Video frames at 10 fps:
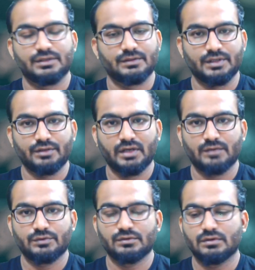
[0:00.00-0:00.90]
Okay, you
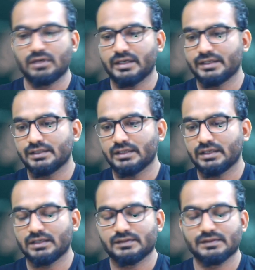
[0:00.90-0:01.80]
have to attend the
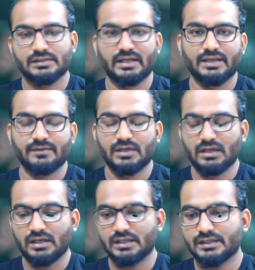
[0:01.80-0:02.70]
classes live,
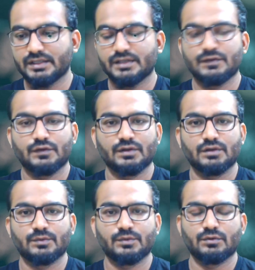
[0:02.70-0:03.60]
and in case
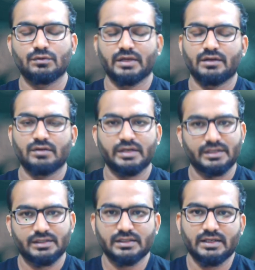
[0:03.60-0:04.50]
if you cannot
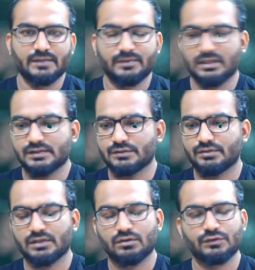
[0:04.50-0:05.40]
attend the live class, you
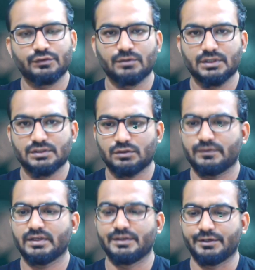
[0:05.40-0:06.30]
can also watch
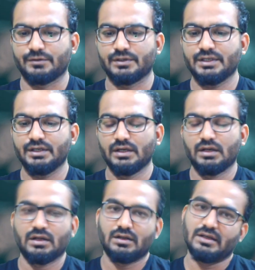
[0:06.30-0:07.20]
offline recording
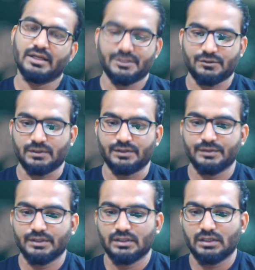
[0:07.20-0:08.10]
later on.
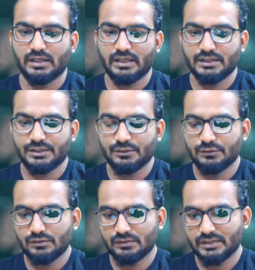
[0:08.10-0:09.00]
And you
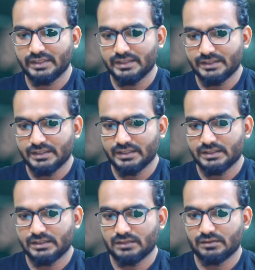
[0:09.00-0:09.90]
know, a
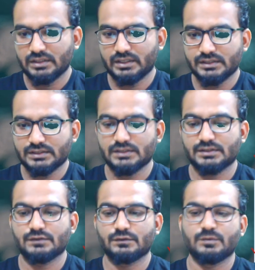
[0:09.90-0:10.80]
dedicated doubt clearing
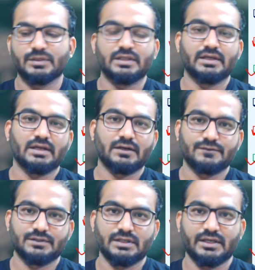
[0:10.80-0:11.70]
sessions will be there
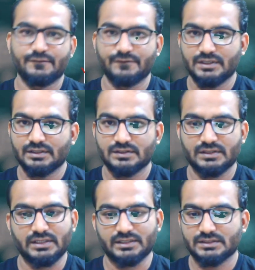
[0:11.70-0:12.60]
after every
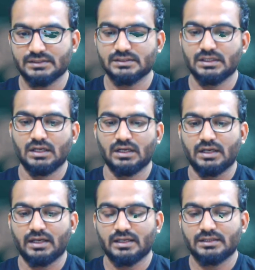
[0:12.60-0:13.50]
3 lectures,
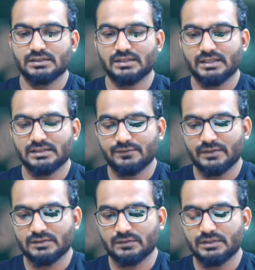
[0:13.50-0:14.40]
and there is a
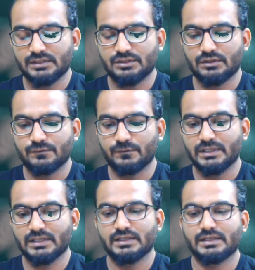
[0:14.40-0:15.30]
possibility of
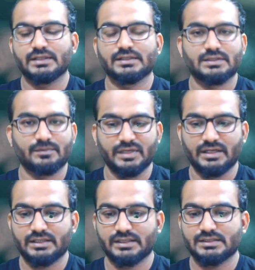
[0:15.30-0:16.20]
weekly test,
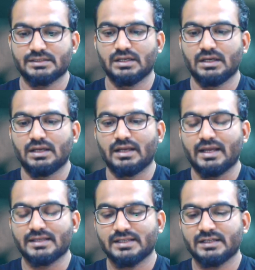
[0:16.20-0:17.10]
mega test.
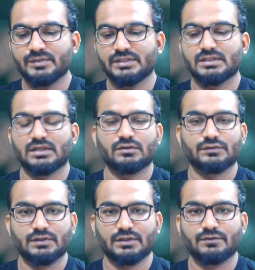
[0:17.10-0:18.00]
Assignments are
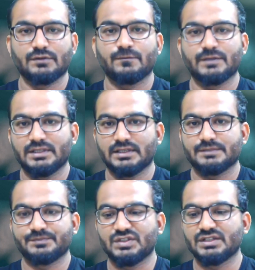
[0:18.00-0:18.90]
also given with
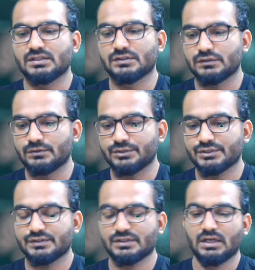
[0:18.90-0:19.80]
their detailed
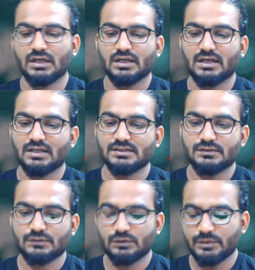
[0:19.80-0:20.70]
solutions.
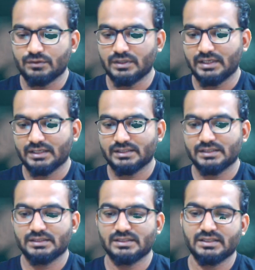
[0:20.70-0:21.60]
Classes will be
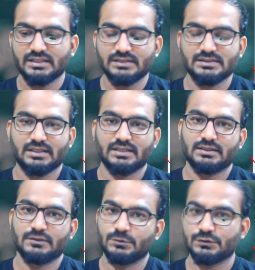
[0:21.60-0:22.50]
conducted in English and
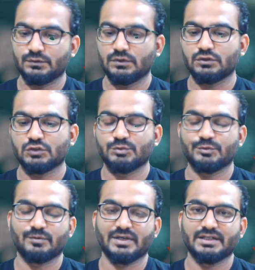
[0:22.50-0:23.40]
the notes will also be
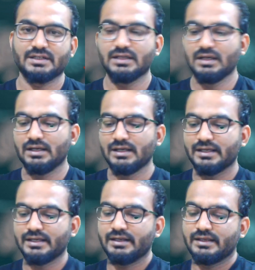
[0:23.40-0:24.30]
provided
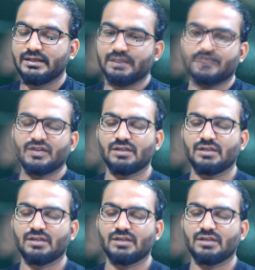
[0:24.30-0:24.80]
in English.